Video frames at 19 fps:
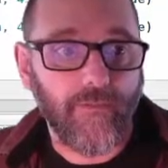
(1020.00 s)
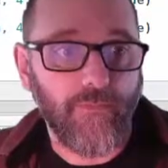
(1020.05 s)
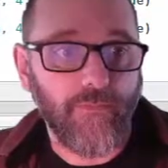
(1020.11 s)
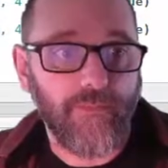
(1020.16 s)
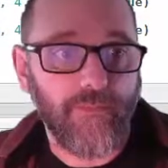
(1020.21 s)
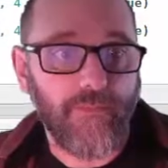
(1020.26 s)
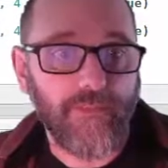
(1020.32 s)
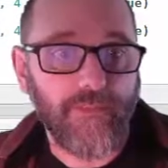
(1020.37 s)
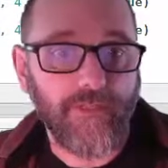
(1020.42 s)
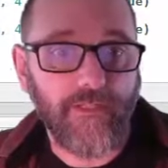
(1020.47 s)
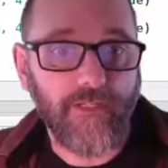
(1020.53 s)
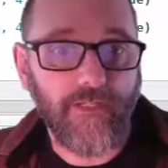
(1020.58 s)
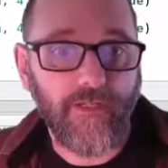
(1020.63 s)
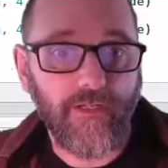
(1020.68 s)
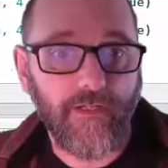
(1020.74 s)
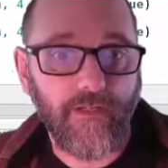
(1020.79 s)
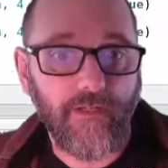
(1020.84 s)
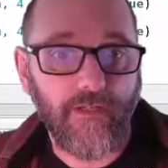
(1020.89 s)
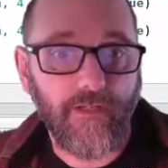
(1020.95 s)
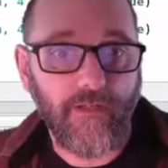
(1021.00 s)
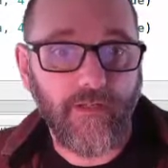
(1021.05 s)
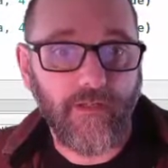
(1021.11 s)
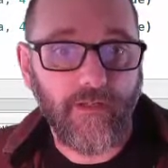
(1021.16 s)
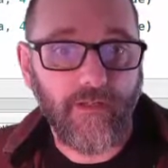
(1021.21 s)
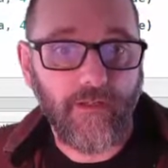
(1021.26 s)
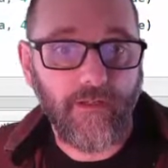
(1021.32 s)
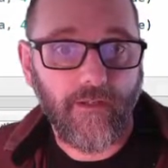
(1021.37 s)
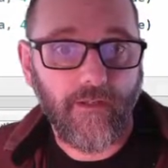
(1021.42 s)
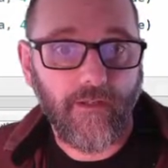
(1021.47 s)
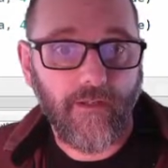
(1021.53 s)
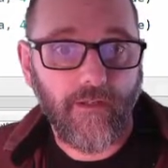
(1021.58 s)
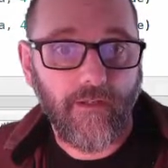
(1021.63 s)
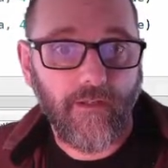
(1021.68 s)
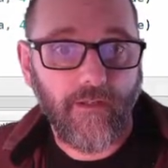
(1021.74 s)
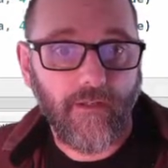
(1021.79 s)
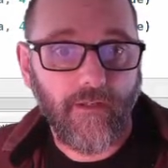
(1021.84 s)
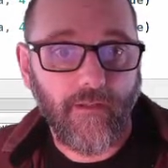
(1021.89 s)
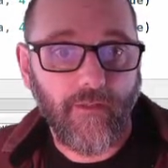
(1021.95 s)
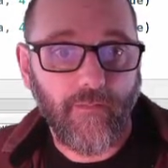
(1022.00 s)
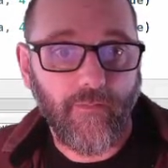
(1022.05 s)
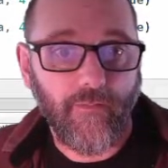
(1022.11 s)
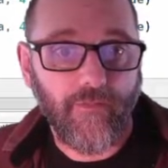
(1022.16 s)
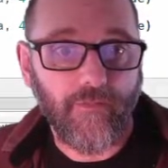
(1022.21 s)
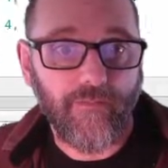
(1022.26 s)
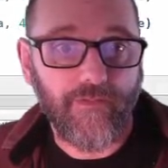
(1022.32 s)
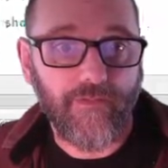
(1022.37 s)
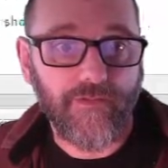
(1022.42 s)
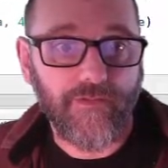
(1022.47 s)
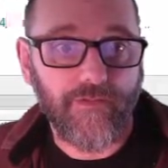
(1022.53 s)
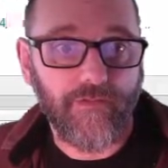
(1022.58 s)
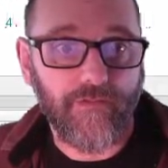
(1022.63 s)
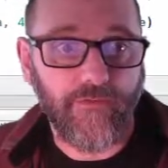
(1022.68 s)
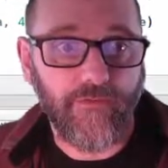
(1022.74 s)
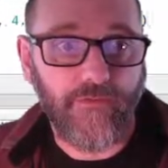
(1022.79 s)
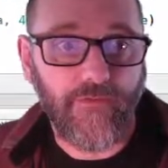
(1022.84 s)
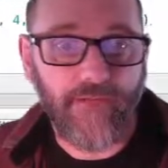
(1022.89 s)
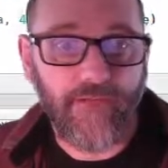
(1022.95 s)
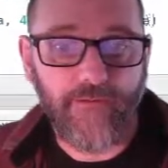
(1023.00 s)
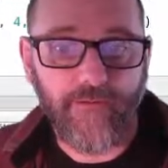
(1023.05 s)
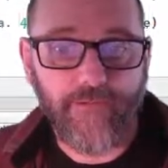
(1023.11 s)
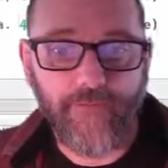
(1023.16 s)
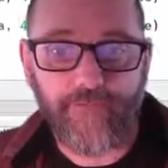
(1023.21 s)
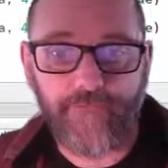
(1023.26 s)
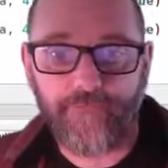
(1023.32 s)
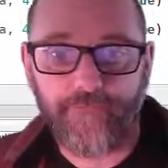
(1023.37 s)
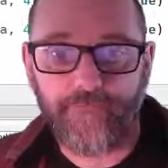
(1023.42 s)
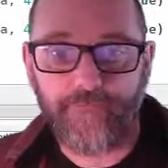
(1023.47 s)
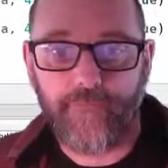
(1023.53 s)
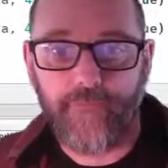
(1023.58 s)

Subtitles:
We'll move this here, move this over here.